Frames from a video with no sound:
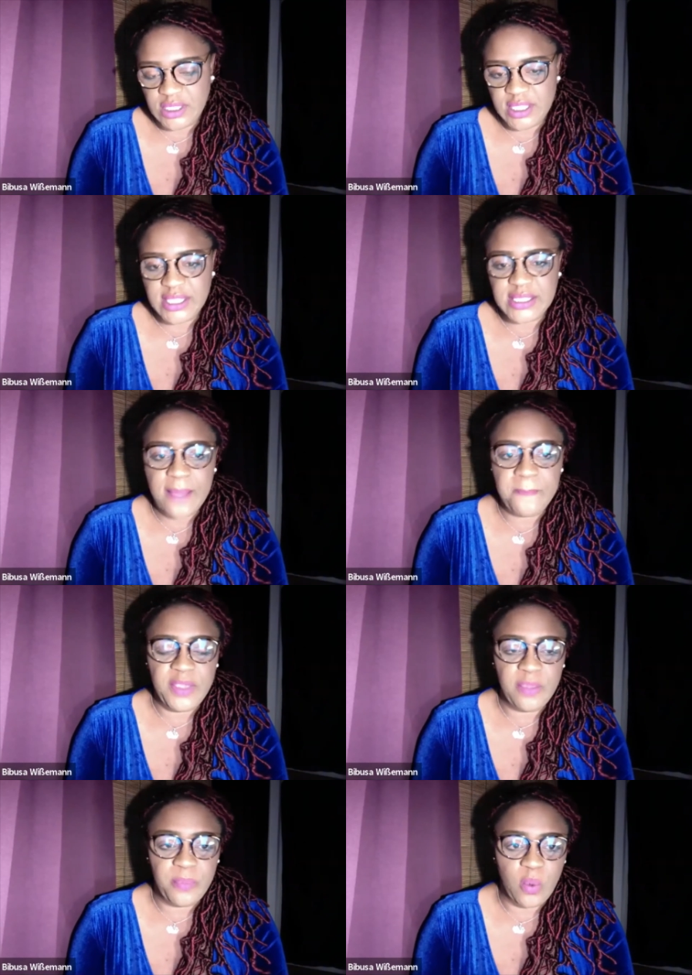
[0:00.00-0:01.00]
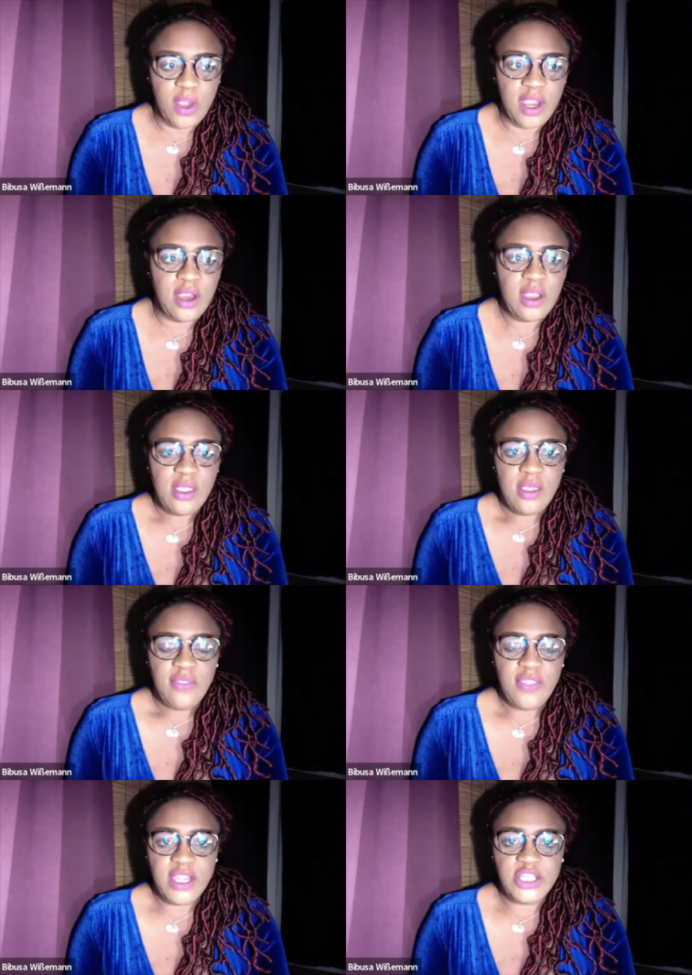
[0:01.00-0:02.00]
There are some people where
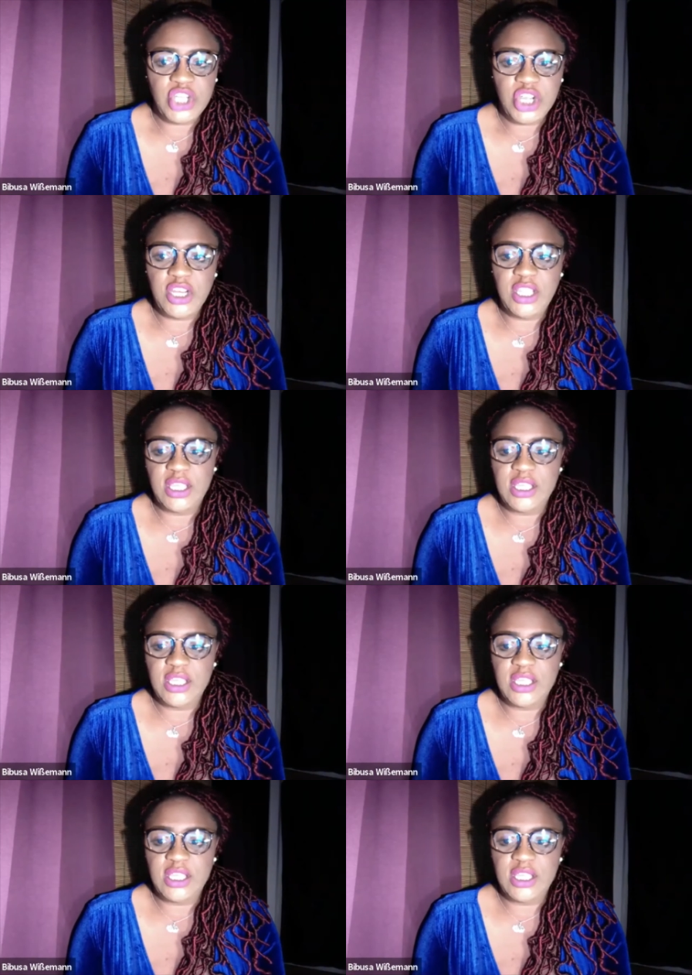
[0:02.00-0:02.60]
their journey